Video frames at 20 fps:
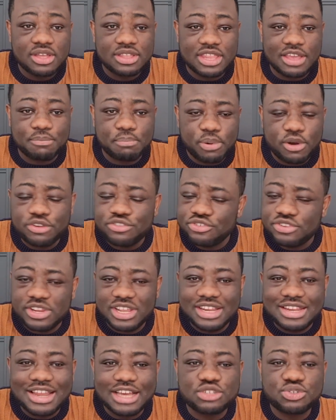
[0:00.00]
The poultry
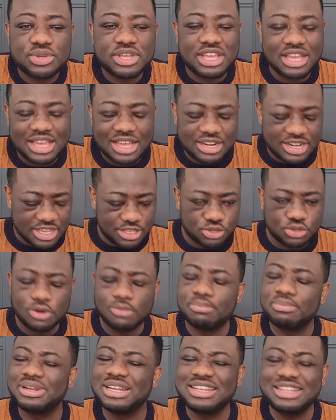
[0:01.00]
industry in Ghana is
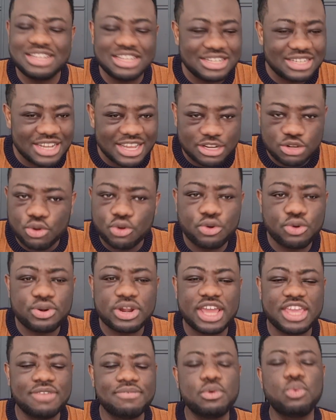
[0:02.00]
completely dead.
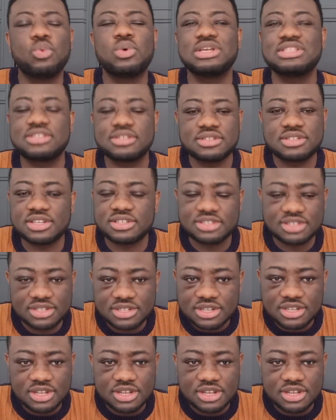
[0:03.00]
Corona even worsened it.